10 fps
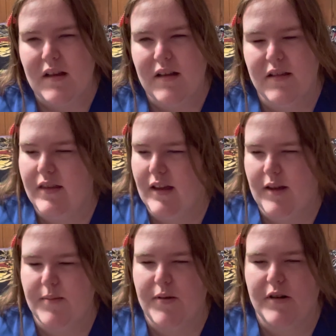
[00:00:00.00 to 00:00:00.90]

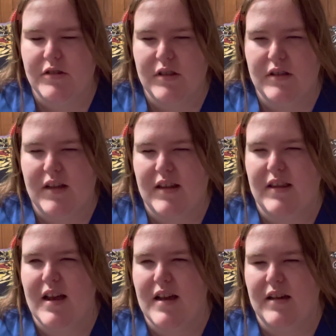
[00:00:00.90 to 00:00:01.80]
the person that
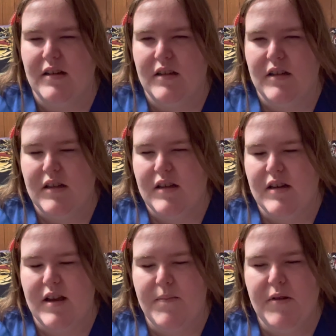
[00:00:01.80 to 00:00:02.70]
they
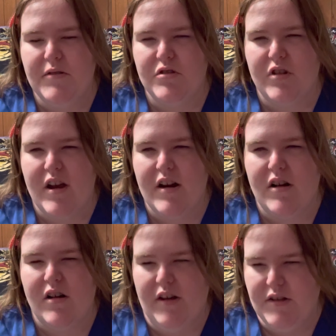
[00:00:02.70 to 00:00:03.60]
demonstrate
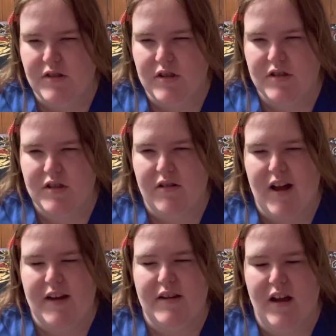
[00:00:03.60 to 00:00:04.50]
on, just so
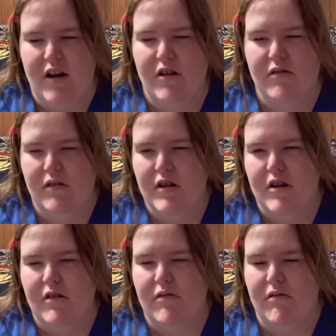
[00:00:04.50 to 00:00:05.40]
I know.
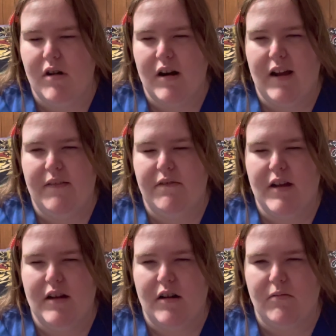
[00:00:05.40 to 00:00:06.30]
Or if
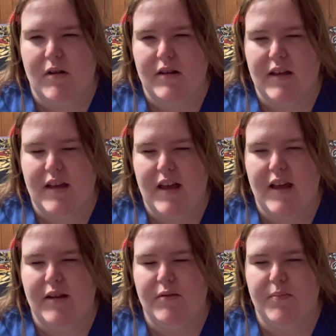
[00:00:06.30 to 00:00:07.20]
we are working
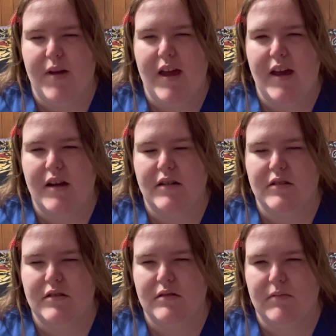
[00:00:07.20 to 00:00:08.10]
in
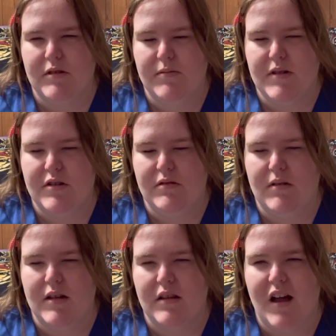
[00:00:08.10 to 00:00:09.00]
pairs, which we do
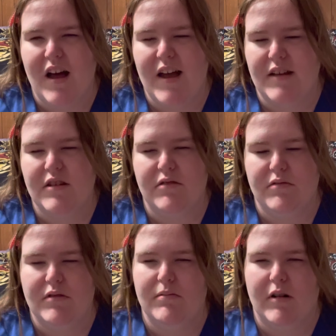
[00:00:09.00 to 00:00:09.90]
a lot, you
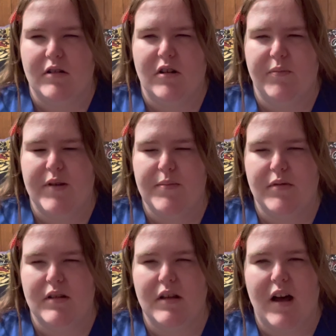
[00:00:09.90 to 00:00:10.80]
do work on
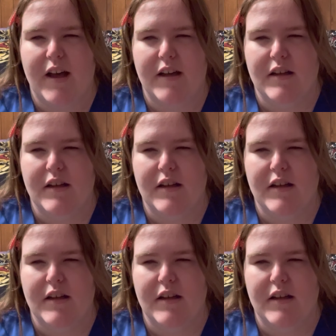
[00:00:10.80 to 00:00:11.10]
people a lot.